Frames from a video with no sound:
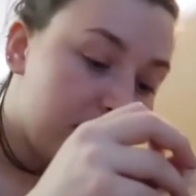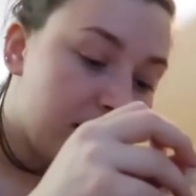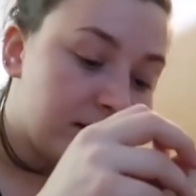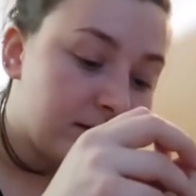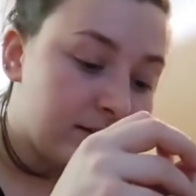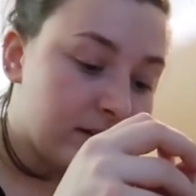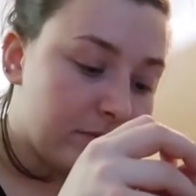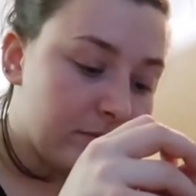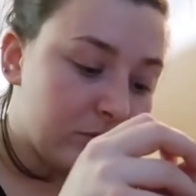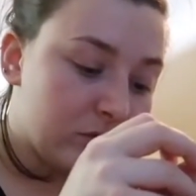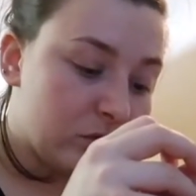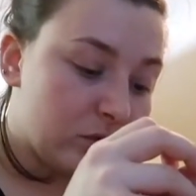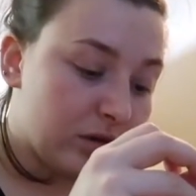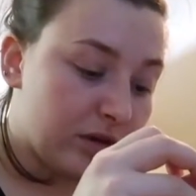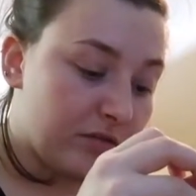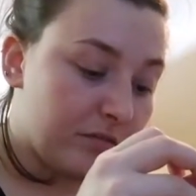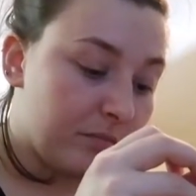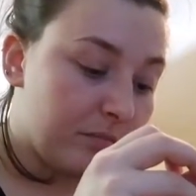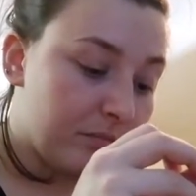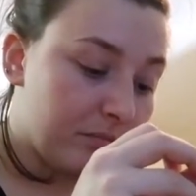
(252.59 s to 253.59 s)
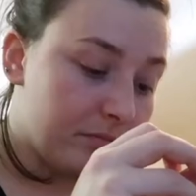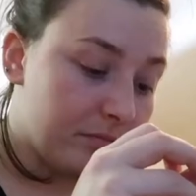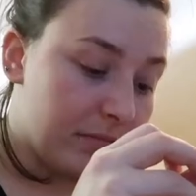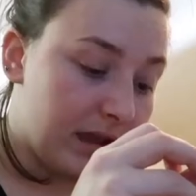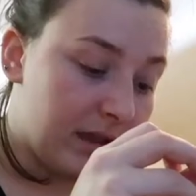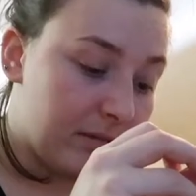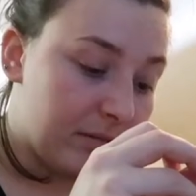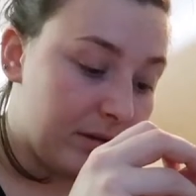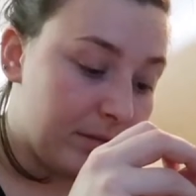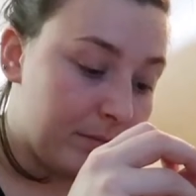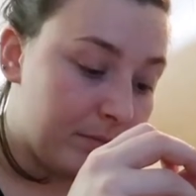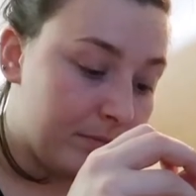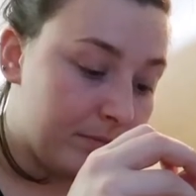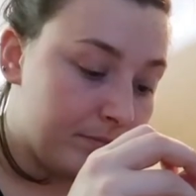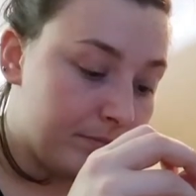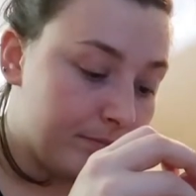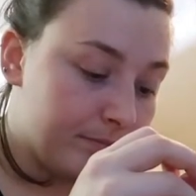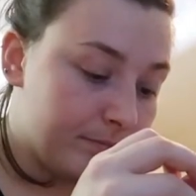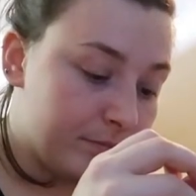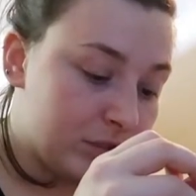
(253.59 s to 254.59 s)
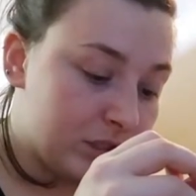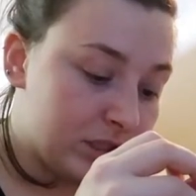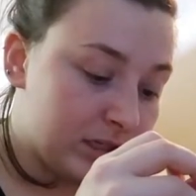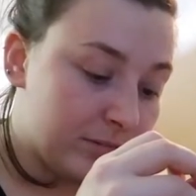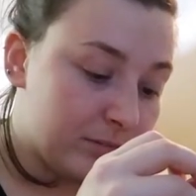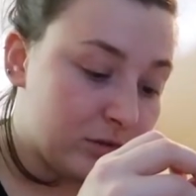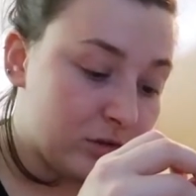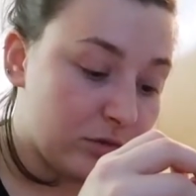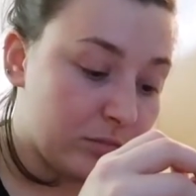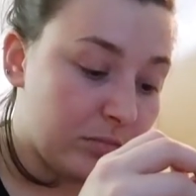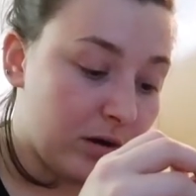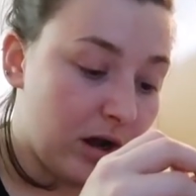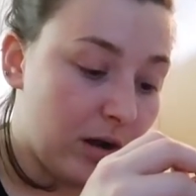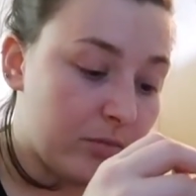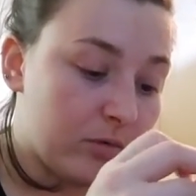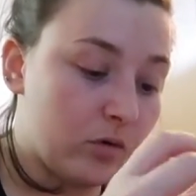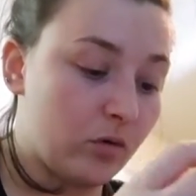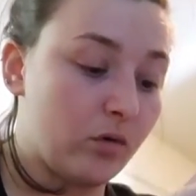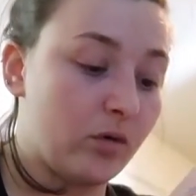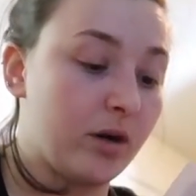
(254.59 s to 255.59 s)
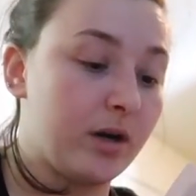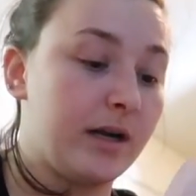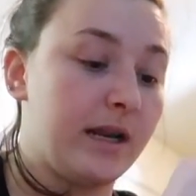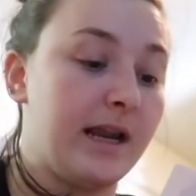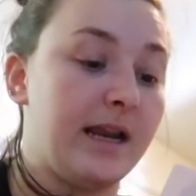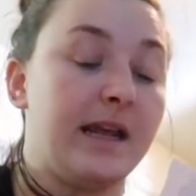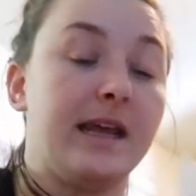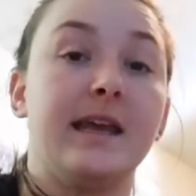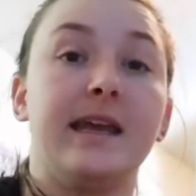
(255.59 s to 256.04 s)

some sort of maybe chips or popcorn and a